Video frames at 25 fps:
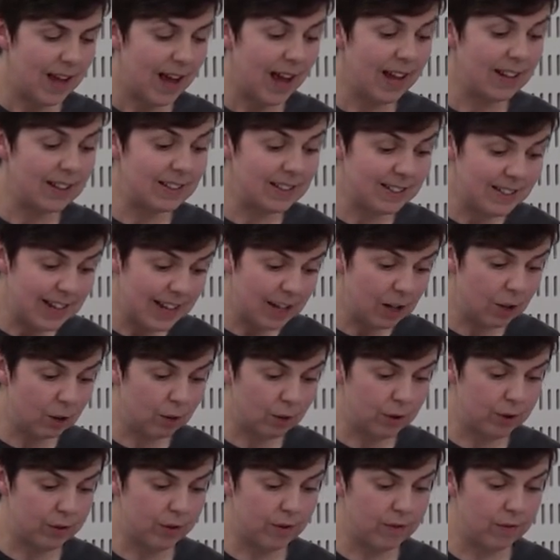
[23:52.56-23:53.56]
and
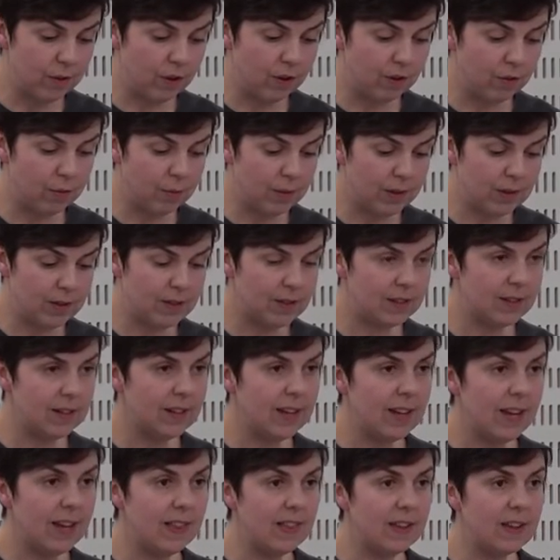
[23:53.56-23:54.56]
stakeholder involvement
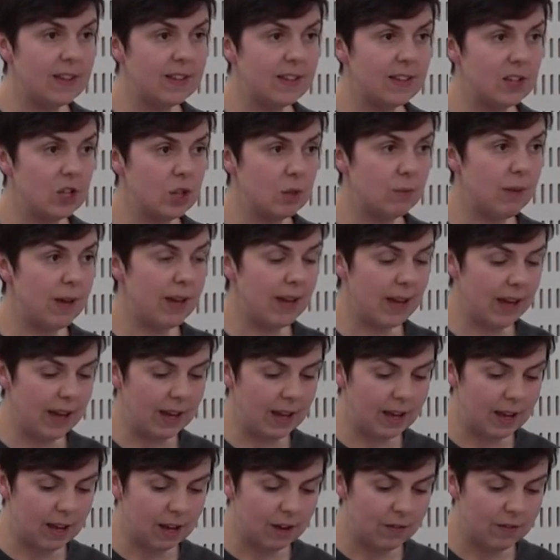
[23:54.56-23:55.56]
in the
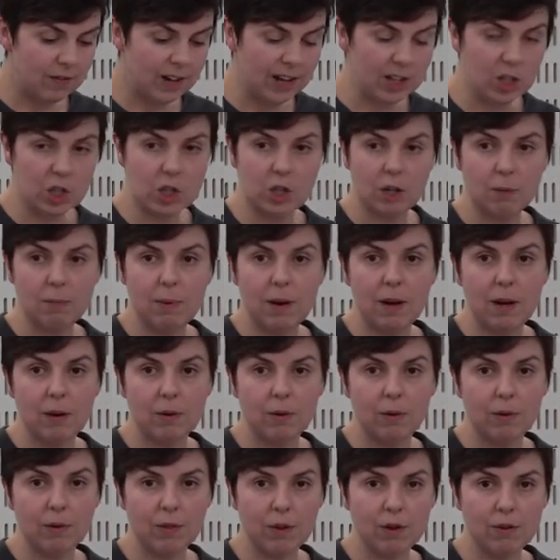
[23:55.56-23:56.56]
decision-making of national
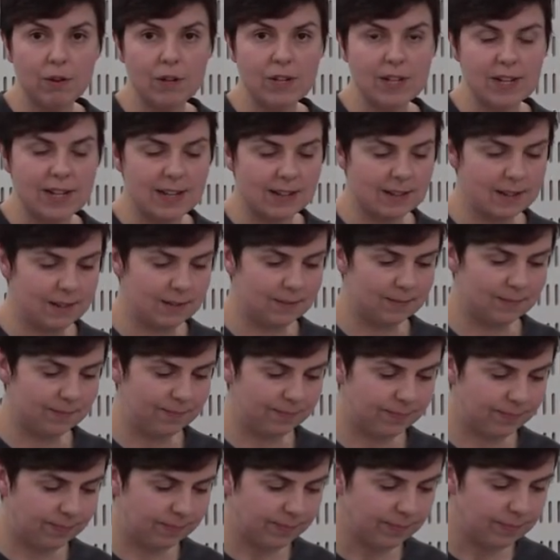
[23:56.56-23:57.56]
park authorities.
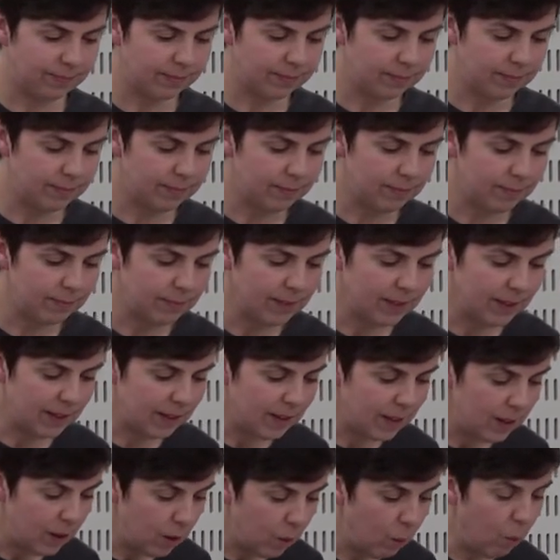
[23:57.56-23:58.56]

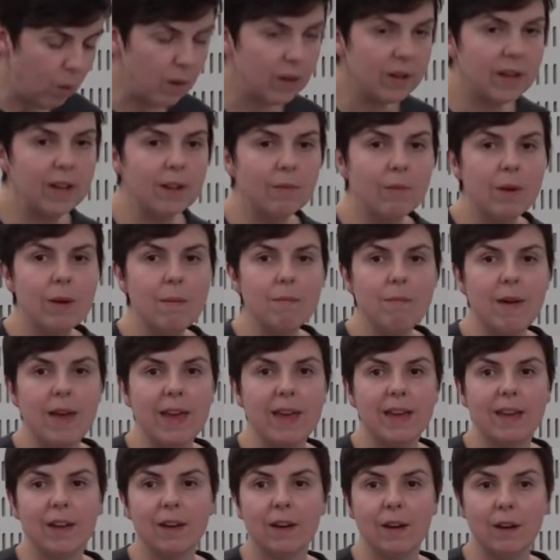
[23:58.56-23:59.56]
What can we
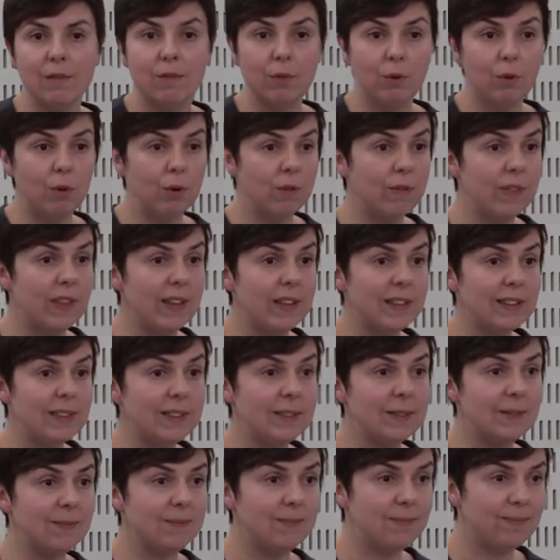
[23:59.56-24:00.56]
make of all of
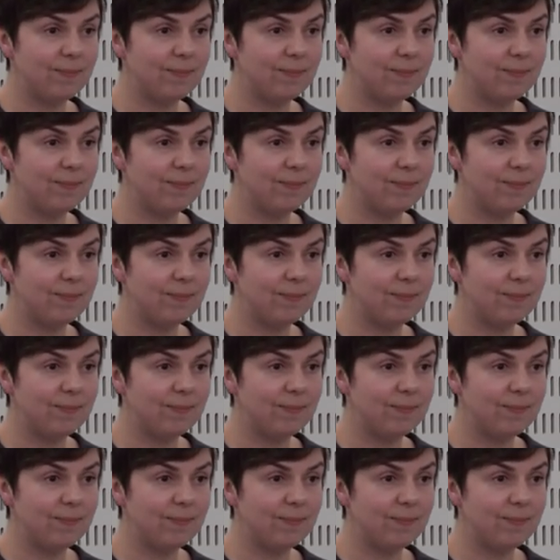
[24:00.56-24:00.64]
this?